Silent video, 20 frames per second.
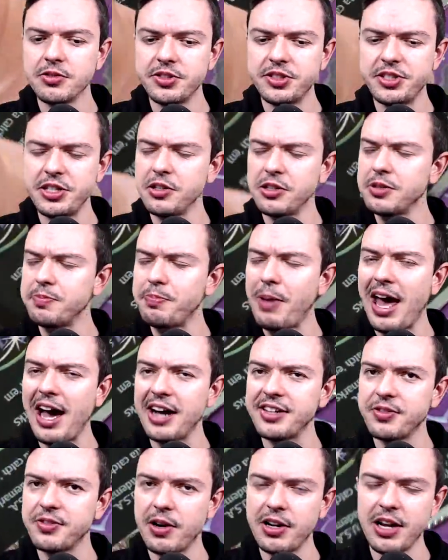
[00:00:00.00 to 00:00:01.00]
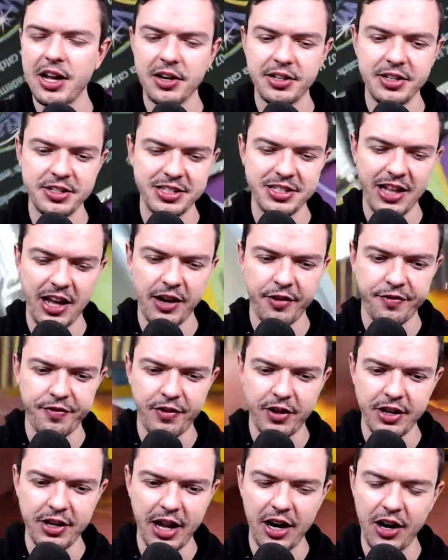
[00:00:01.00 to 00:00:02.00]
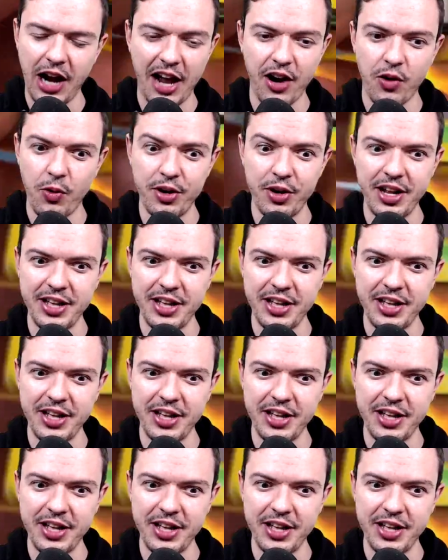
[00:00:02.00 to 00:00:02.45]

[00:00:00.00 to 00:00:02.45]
sealed packs right now because it's a lot of fun. I don't I don't know what it